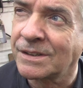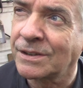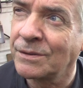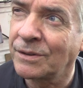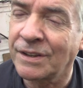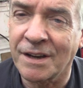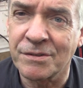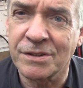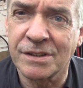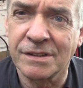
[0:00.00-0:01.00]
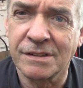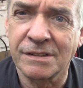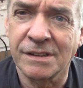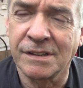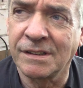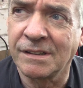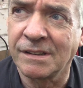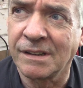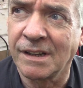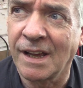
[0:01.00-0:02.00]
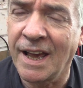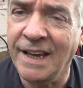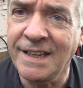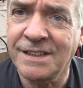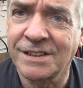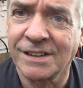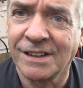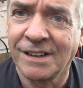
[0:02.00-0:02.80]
2008.